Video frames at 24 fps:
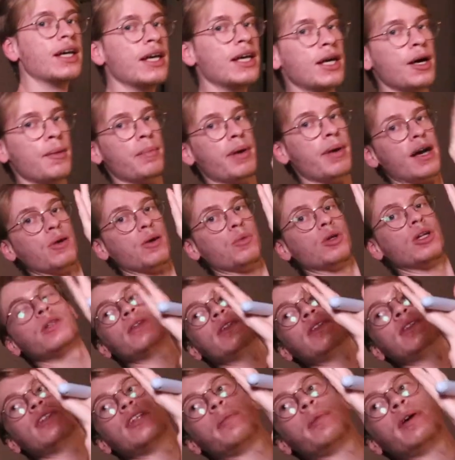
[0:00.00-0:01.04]
But it would have looked
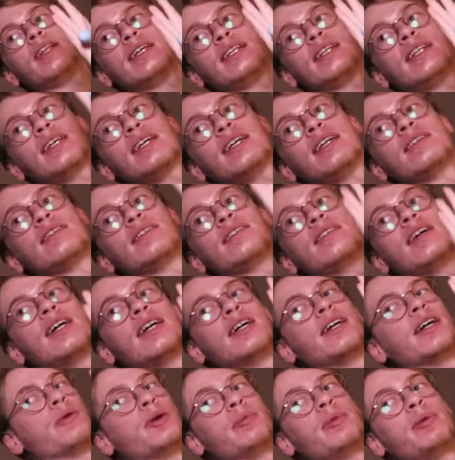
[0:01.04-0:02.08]
something like this. I
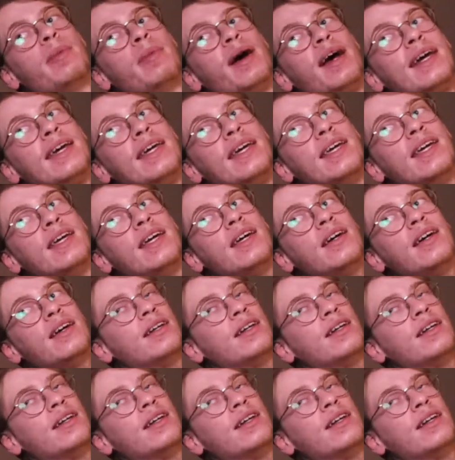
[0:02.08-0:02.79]
would have been back here,